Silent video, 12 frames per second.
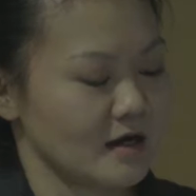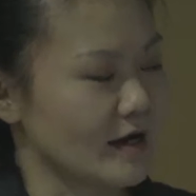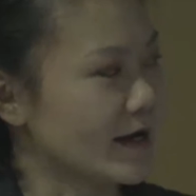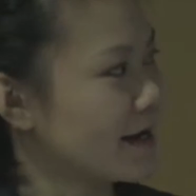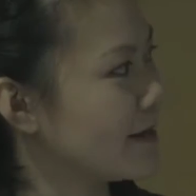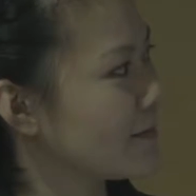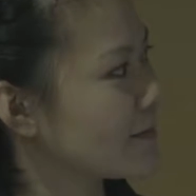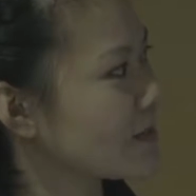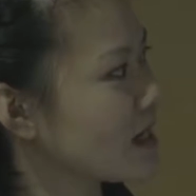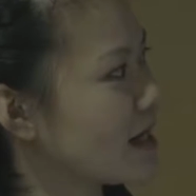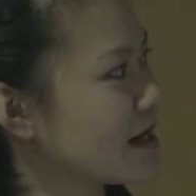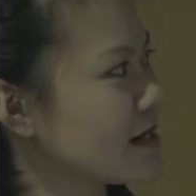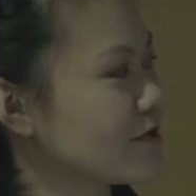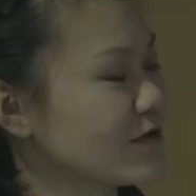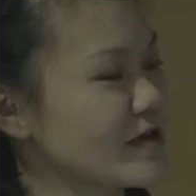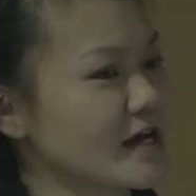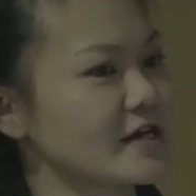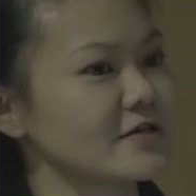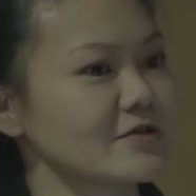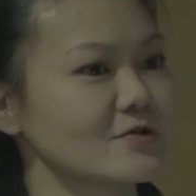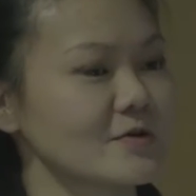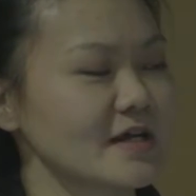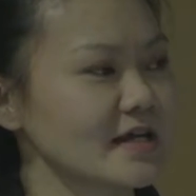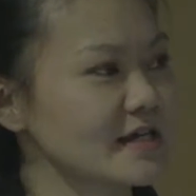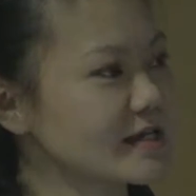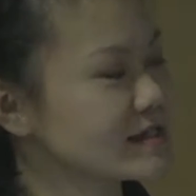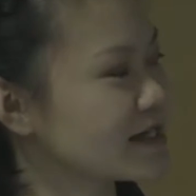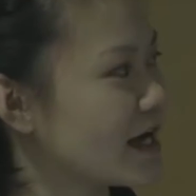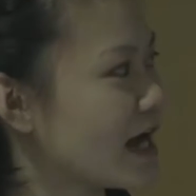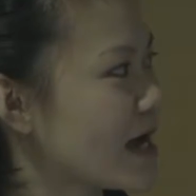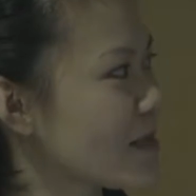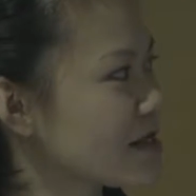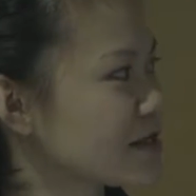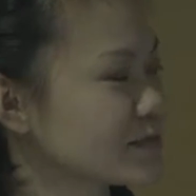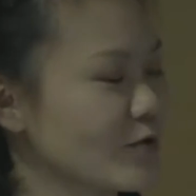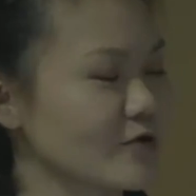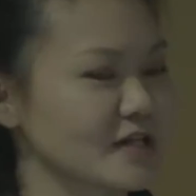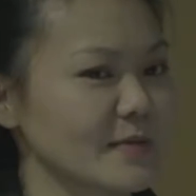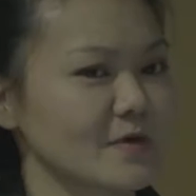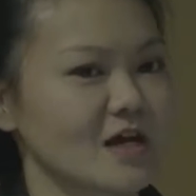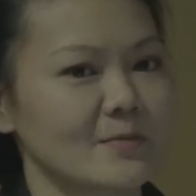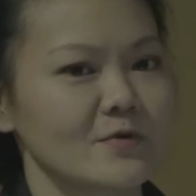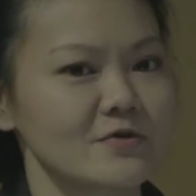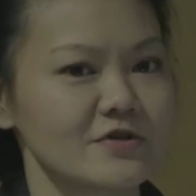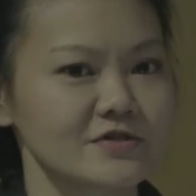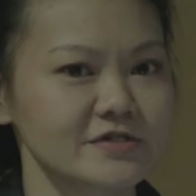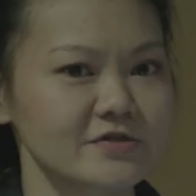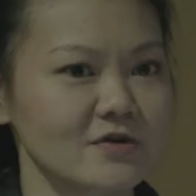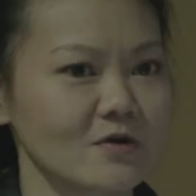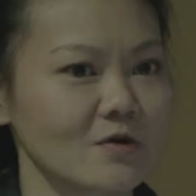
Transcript: And another thing I do is I made this prototype a couple years ago